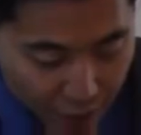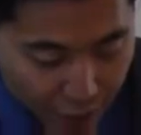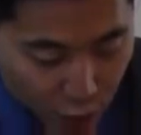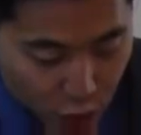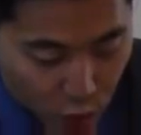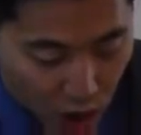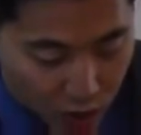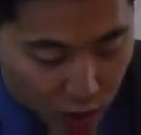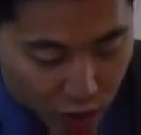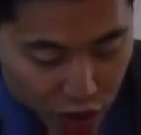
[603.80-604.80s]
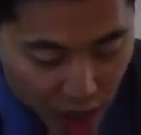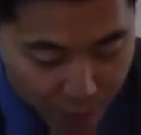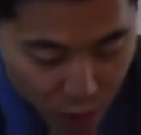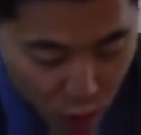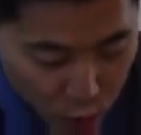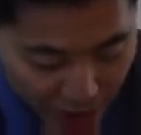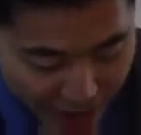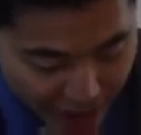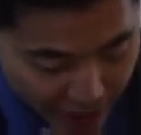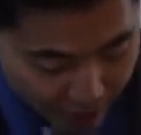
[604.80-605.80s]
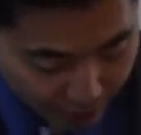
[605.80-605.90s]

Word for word: 1 Chronicles chapter 20.